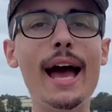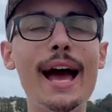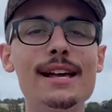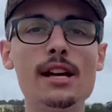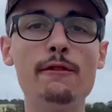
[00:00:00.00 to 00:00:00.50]

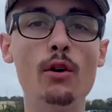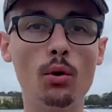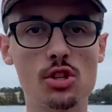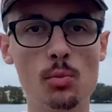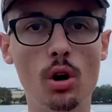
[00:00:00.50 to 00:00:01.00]
as I
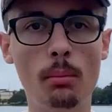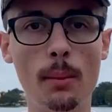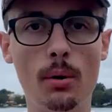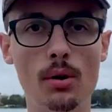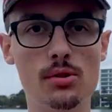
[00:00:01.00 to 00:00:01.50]
focus more on my
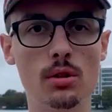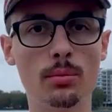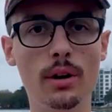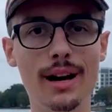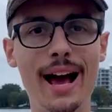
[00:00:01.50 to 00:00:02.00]
personal
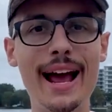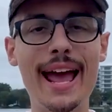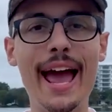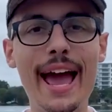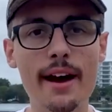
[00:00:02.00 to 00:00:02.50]
brand, I
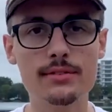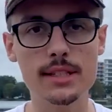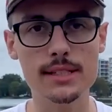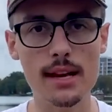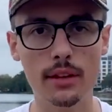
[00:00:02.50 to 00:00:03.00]
have
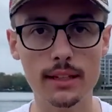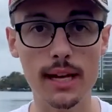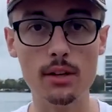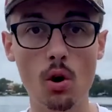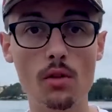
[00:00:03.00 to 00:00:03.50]
to
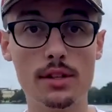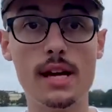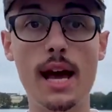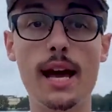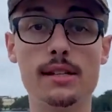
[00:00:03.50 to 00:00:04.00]
delegate all the
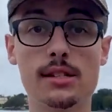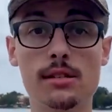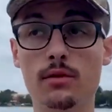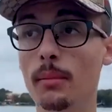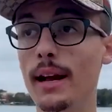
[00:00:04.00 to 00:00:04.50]
tasks
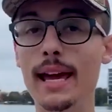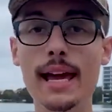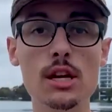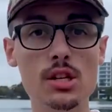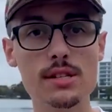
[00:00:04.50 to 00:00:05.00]
from my
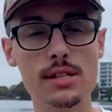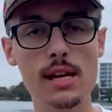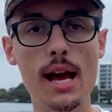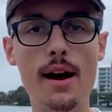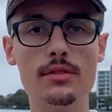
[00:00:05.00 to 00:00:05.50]

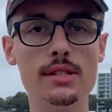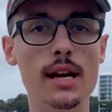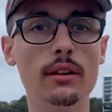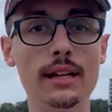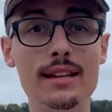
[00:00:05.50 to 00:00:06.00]
agency. I have to
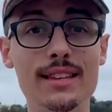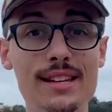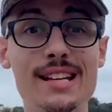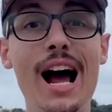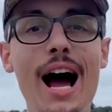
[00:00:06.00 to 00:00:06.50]
delegate
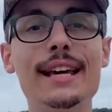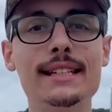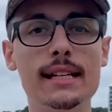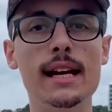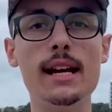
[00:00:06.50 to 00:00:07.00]
things that I
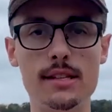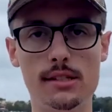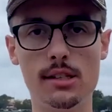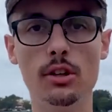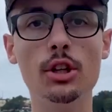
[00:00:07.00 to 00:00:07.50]
can't
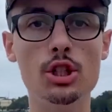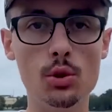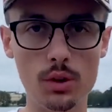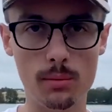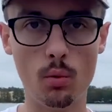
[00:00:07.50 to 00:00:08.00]
necessarily
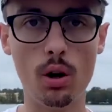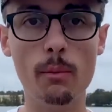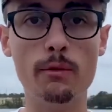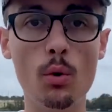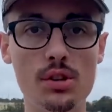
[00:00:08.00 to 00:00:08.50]
do anymore.
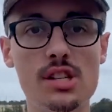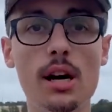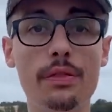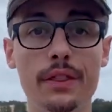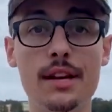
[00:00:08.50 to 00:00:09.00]
I'm focusing
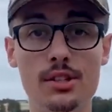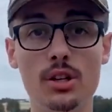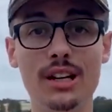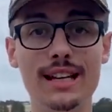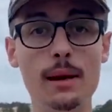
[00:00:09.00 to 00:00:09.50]
on things that
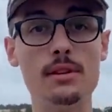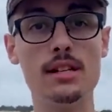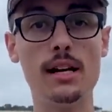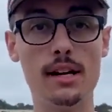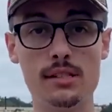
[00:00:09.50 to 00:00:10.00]
are going to get me to
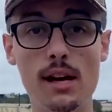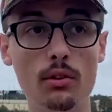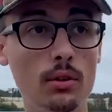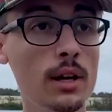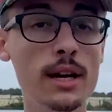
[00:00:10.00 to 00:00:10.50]
the next
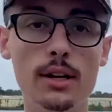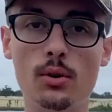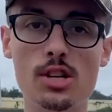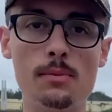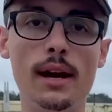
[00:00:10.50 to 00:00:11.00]
level,
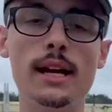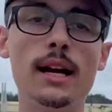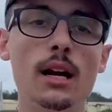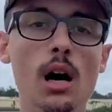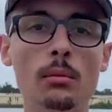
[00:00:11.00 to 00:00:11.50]
increase my
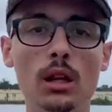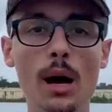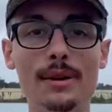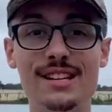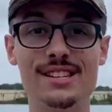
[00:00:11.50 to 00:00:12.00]
income,
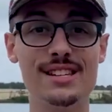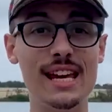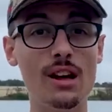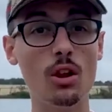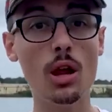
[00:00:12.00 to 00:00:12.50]
allow me to
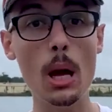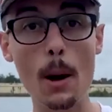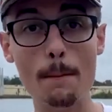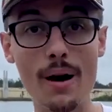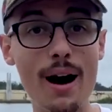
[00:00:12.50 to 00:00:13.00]
scale
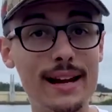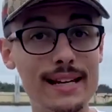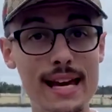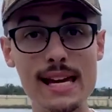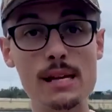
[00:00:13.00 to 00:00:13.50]
my
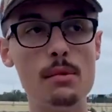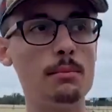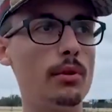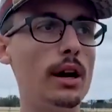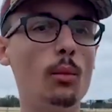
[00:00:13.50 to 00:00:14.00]
name
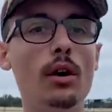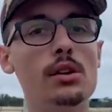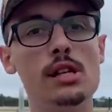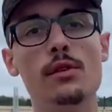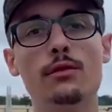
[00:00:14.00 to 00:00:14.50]
and brand
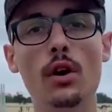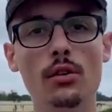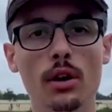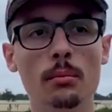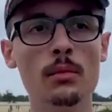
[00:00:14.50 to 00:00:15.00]
awareness even
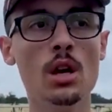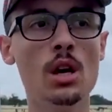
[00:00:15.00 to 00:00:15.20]
further.